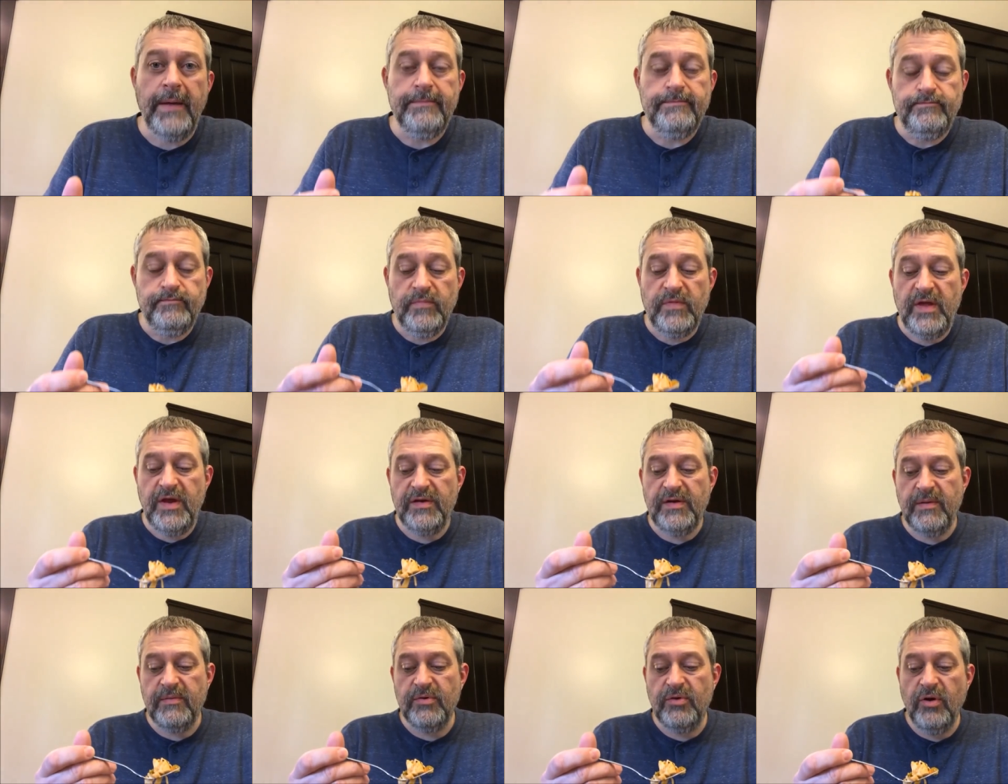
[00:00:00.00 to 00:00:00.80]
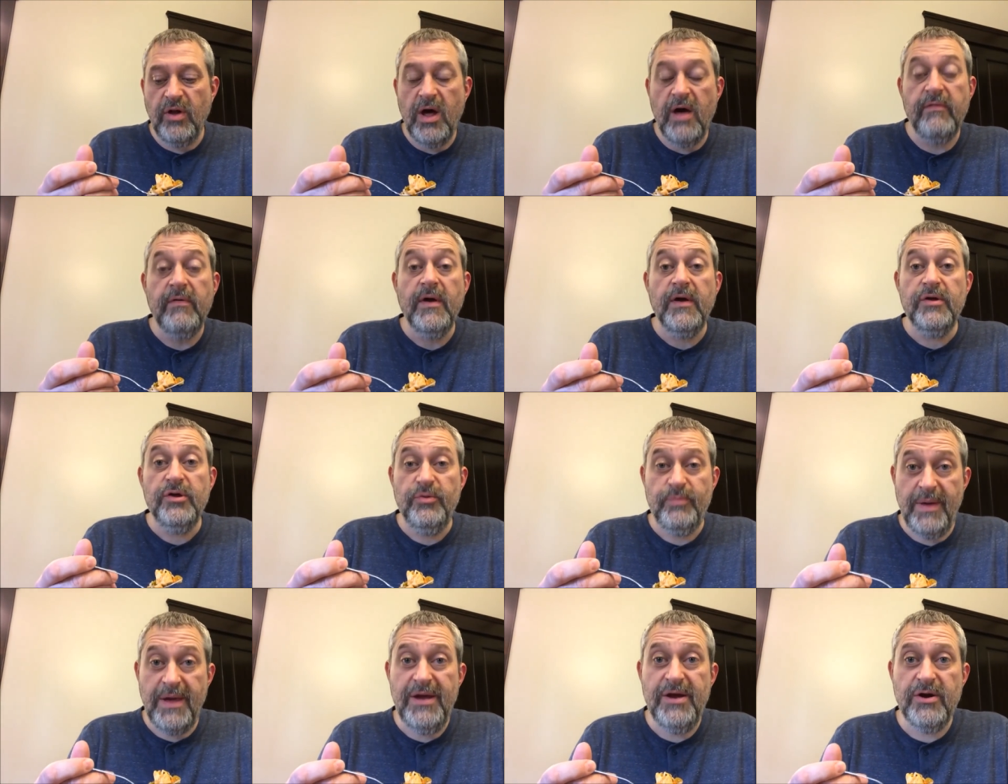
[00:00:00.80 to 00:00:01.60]
All right, it's that time to cool off.
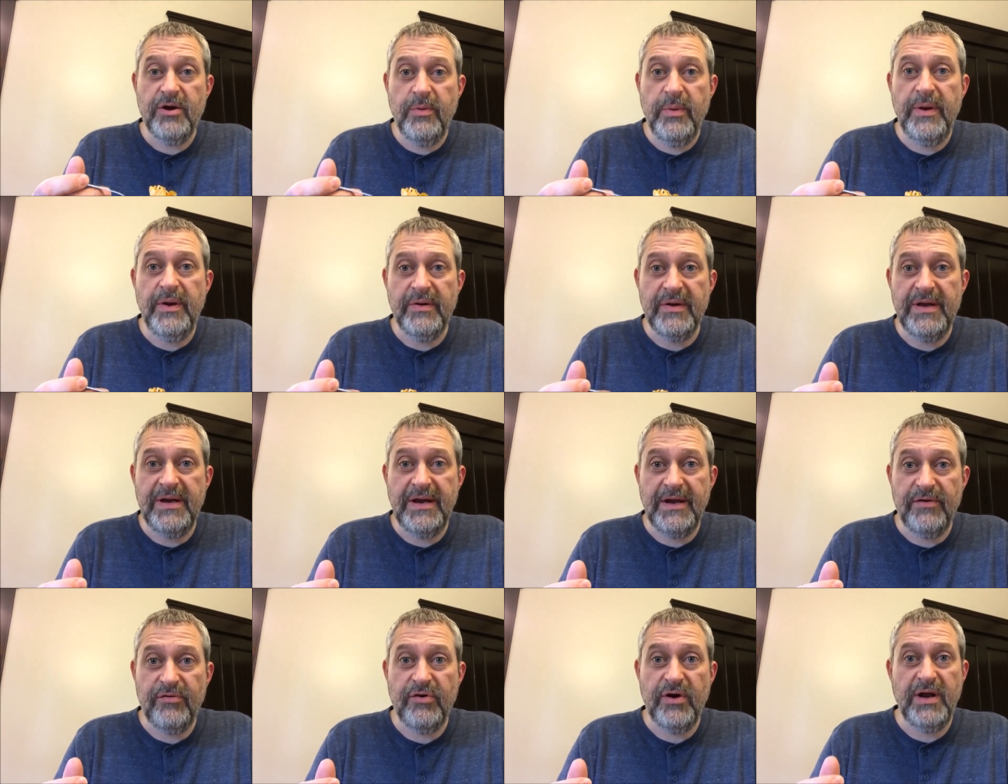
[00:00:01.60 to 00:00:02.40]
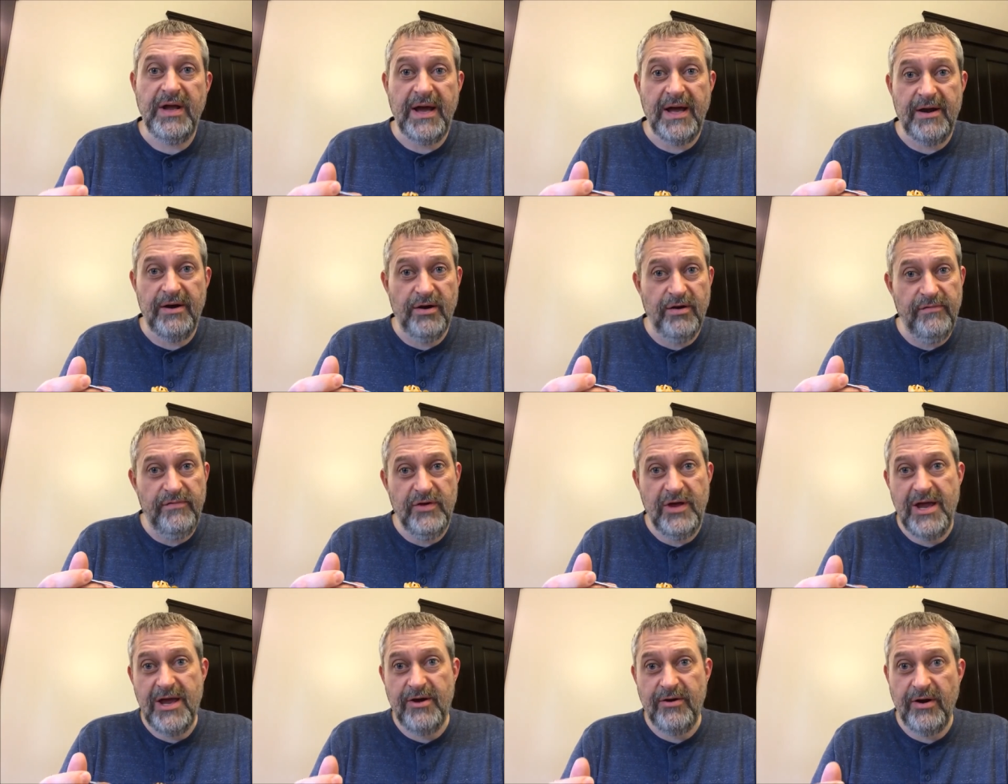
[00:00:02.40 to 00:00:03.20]
You may hear Guido getting a drink. I don't know if
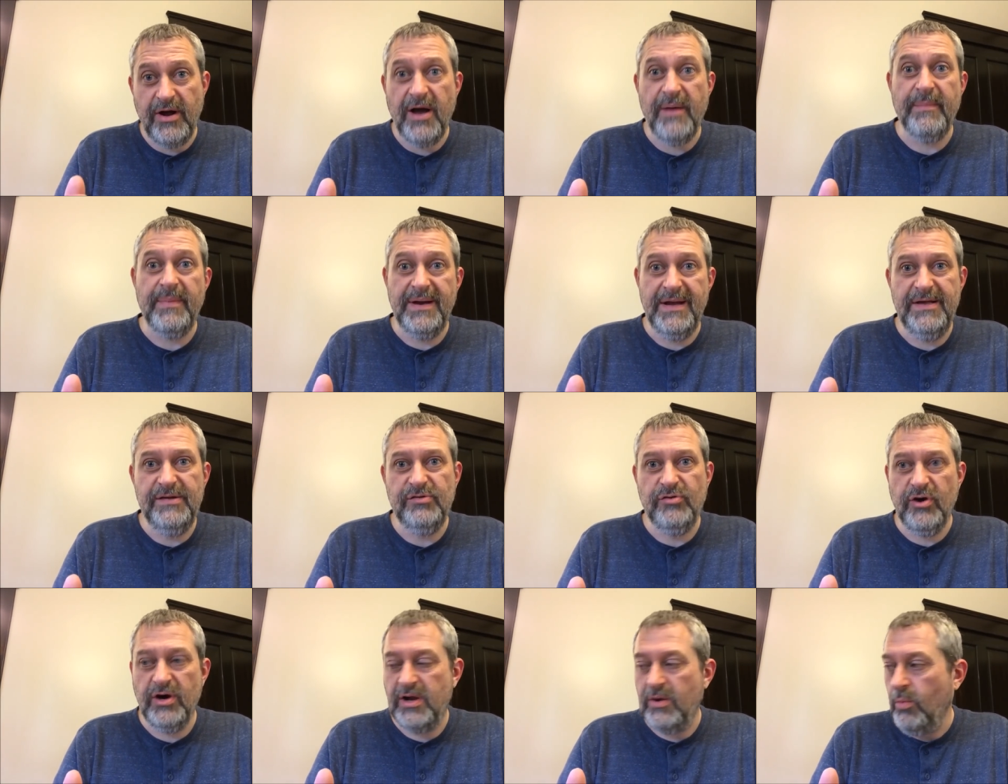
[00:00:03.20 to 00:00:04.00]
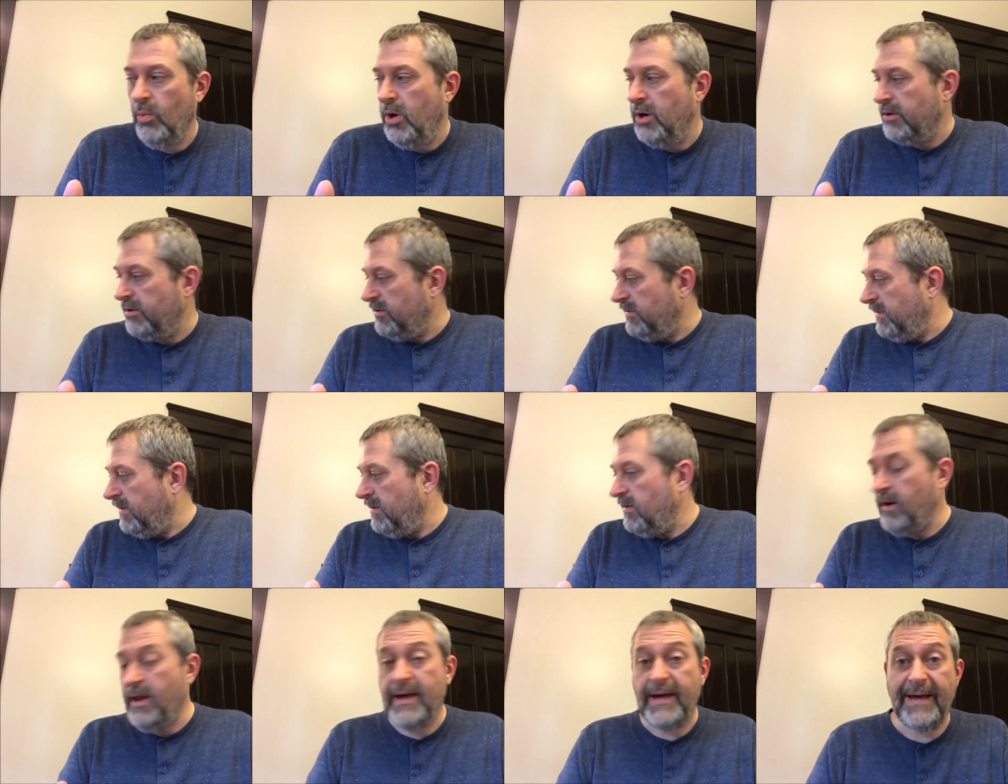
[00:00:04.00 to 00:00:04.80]
you can or not, but he's drinking water in
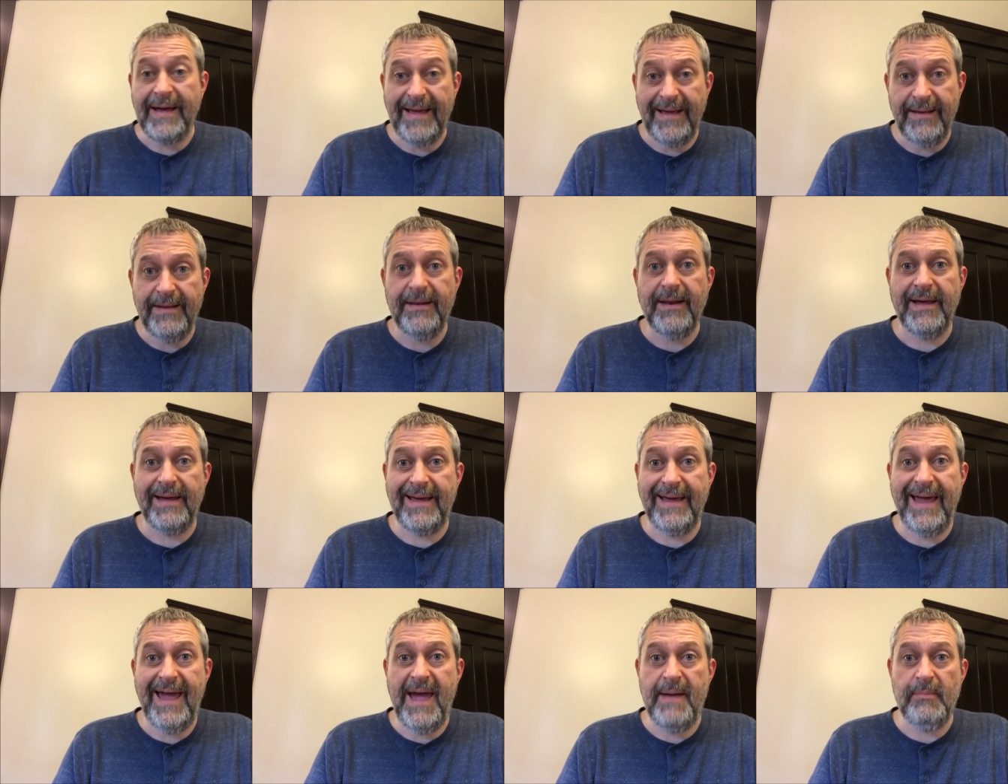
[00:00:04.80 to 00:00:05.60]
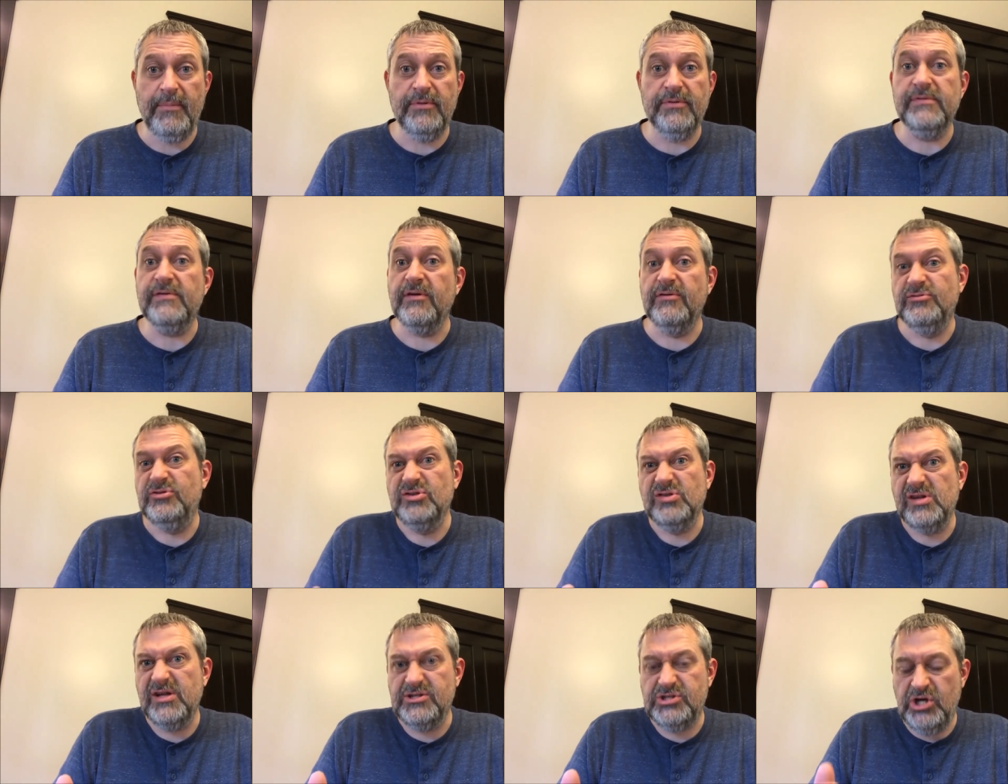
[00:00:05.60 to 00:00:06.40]
there like a camel. So
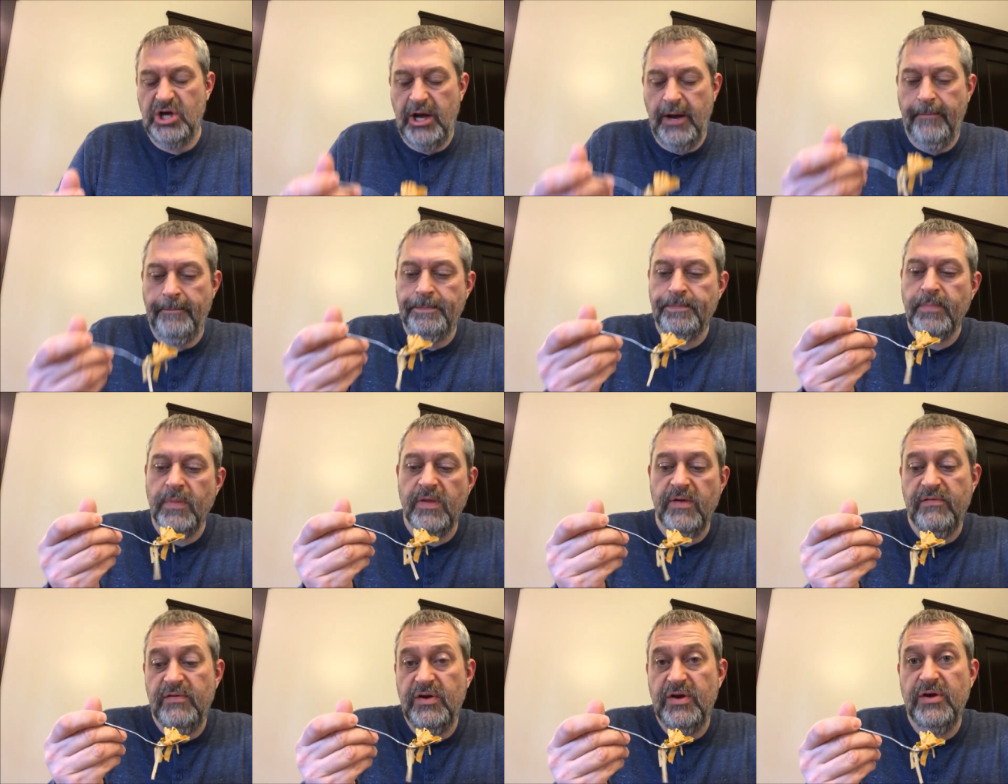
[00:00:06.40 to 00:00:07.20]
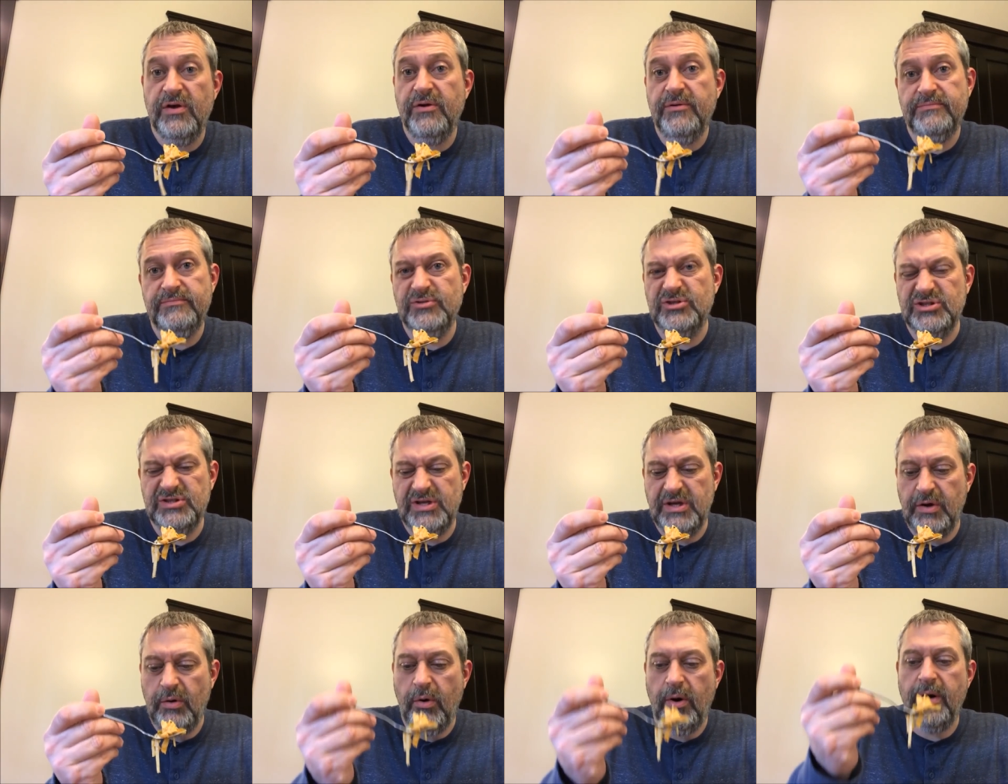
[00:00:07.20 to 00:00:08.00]
just let you know. If you do, just
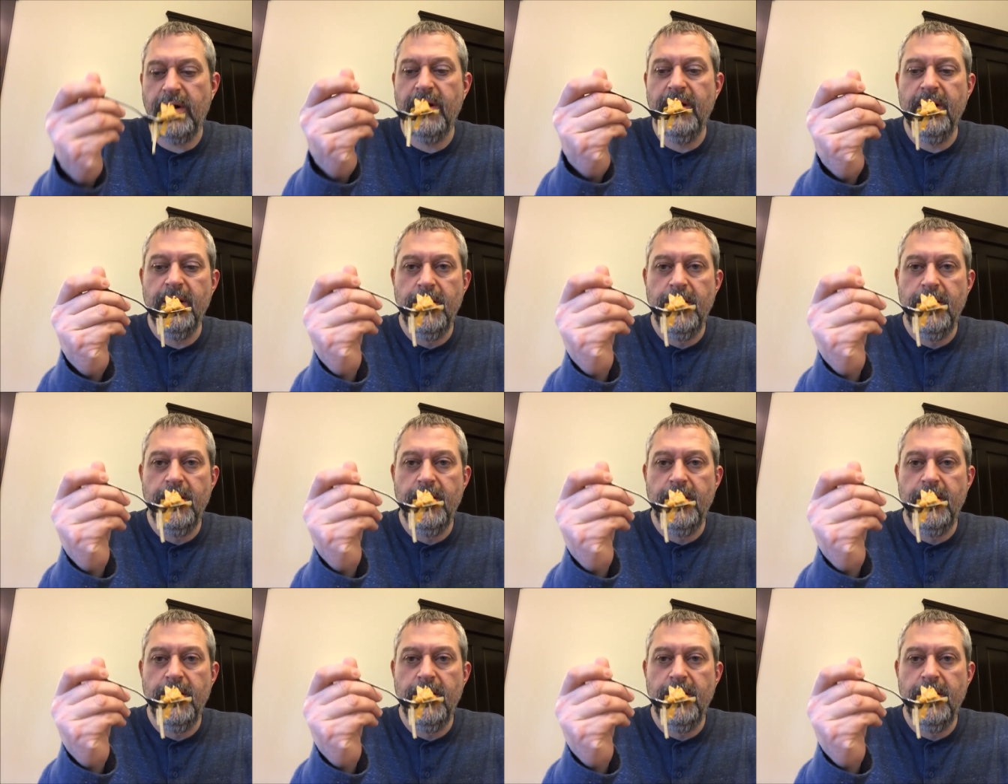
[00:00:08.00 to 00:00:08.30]
ignore it.